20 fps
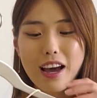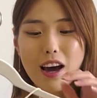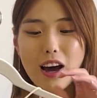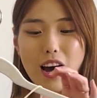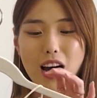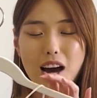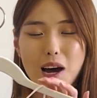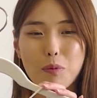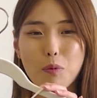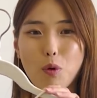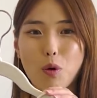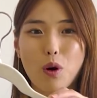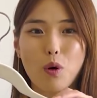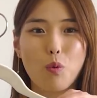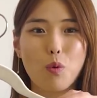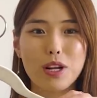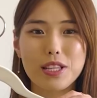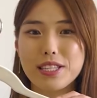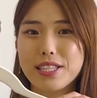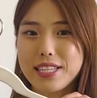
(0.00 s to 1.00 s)
or a
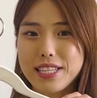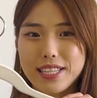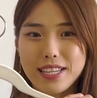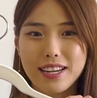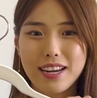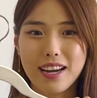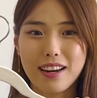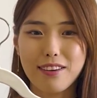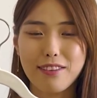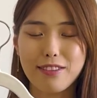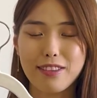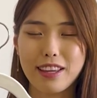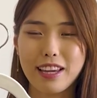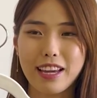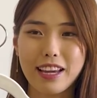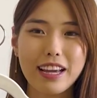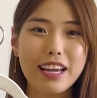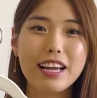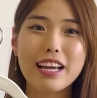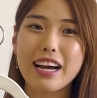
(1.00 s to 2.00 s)
one-season kind of
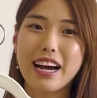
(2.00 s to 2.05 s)
thing.